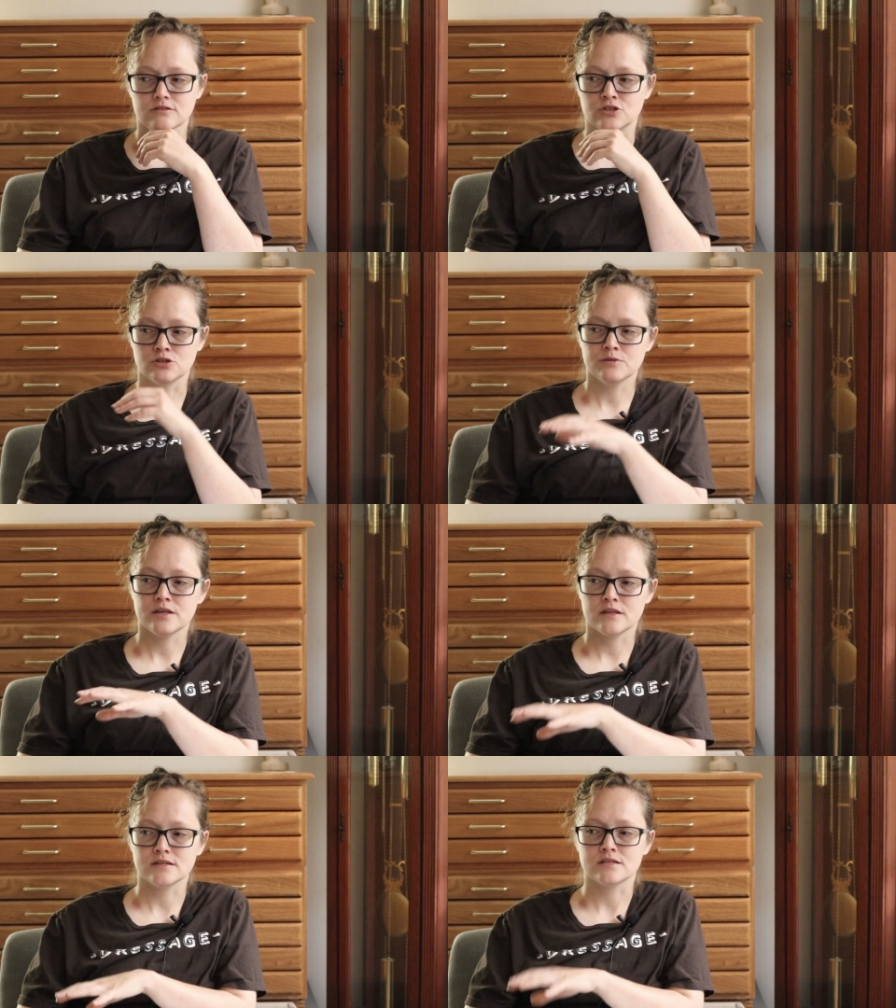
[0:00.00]

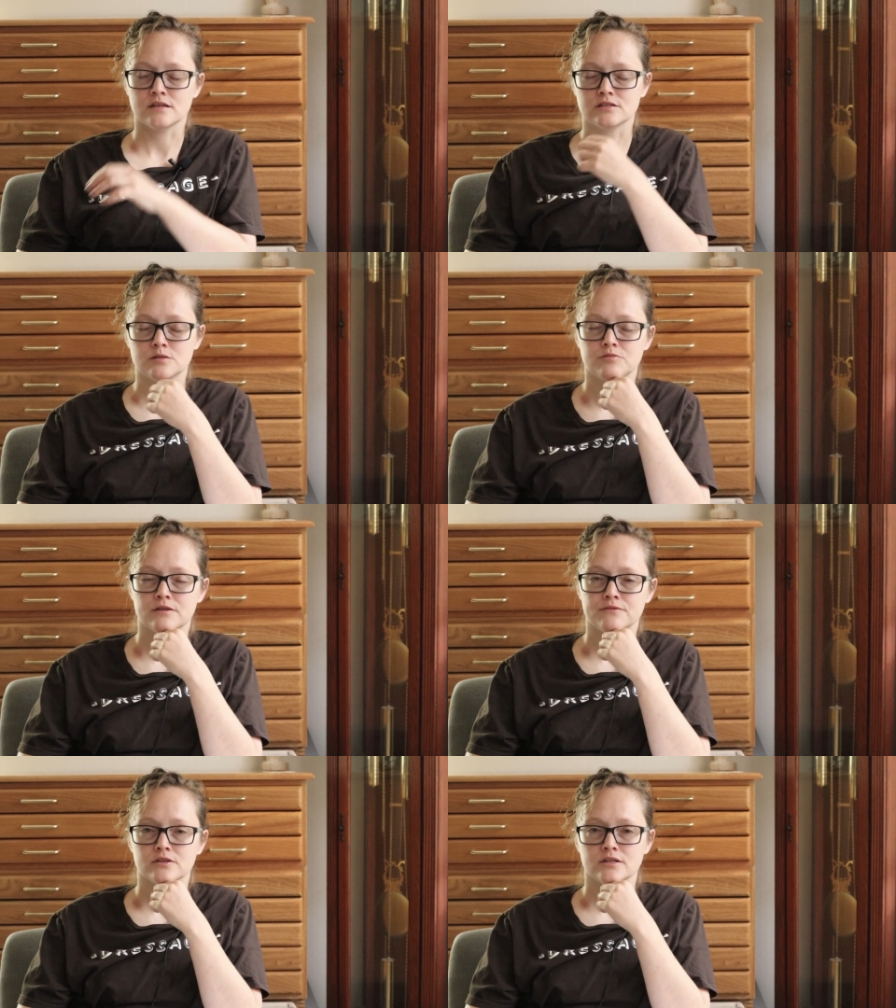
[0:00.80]
doing these things to
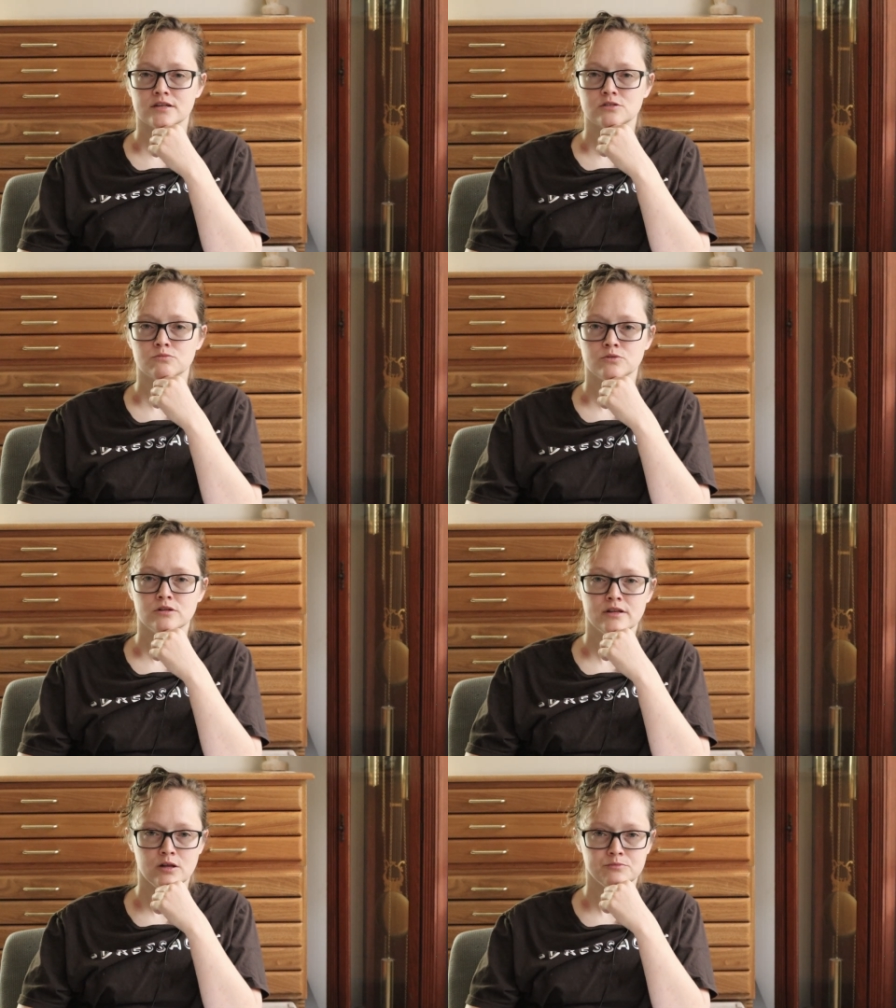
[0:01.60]
prep for the test
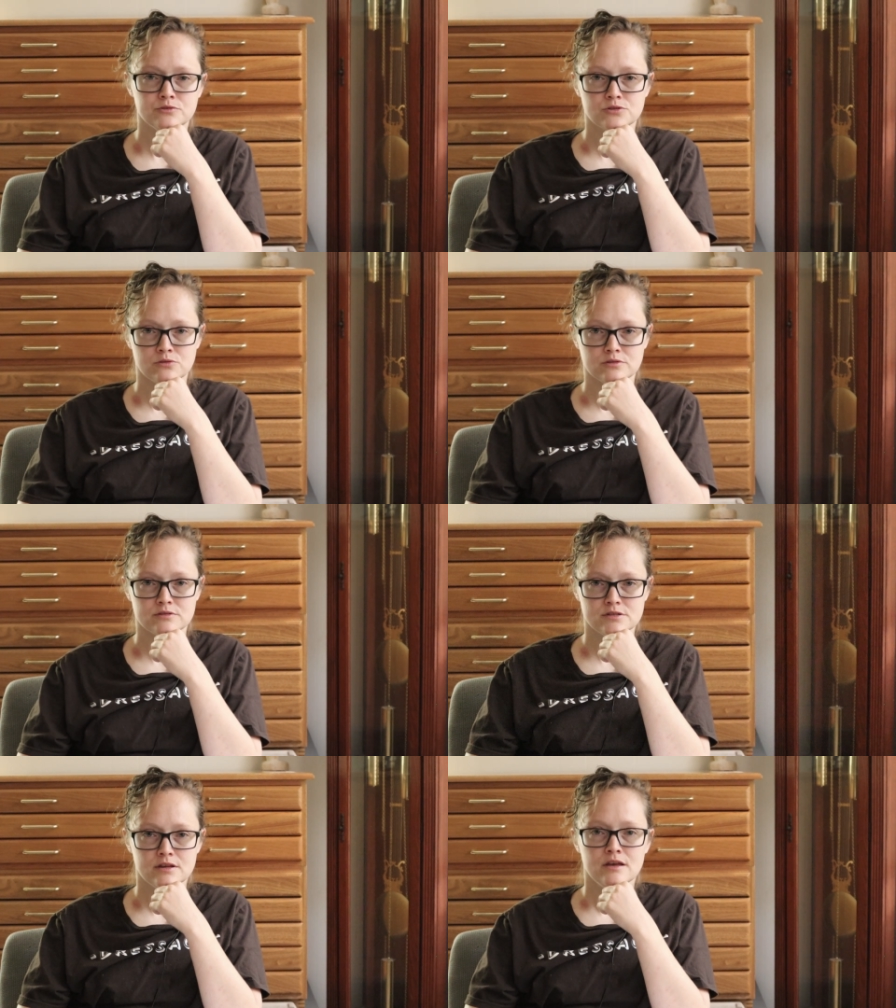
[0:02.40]
will help your
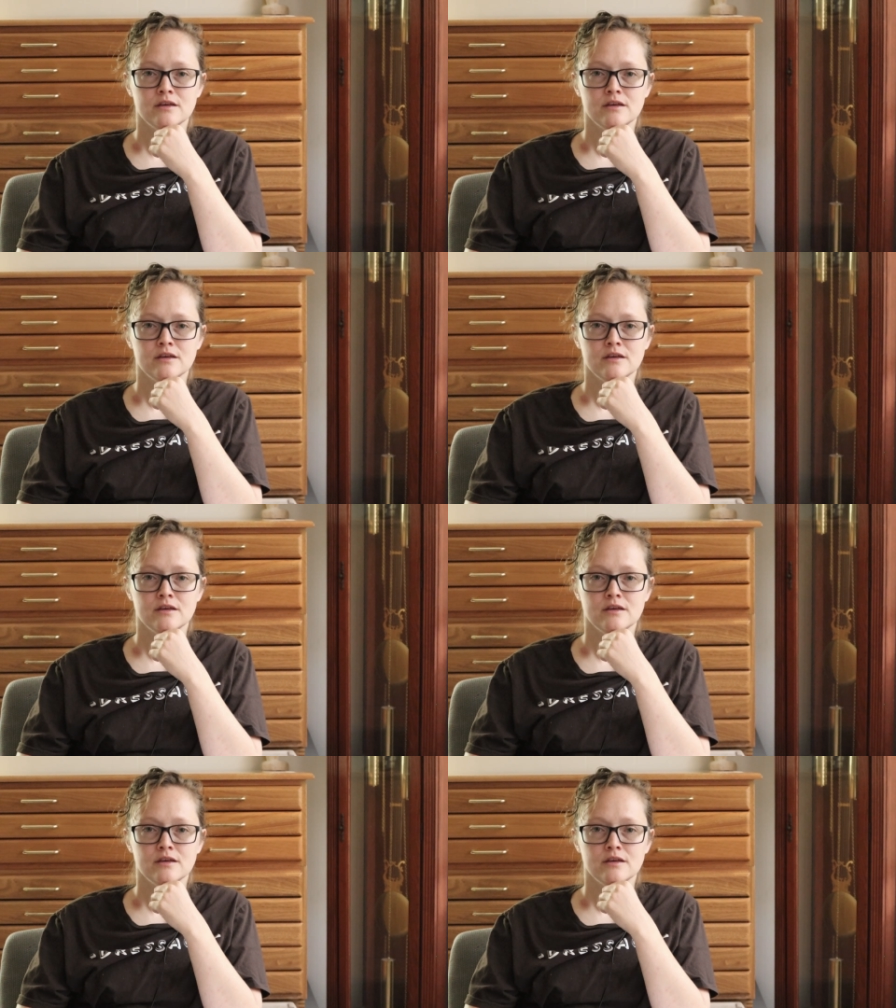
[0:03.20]
scores,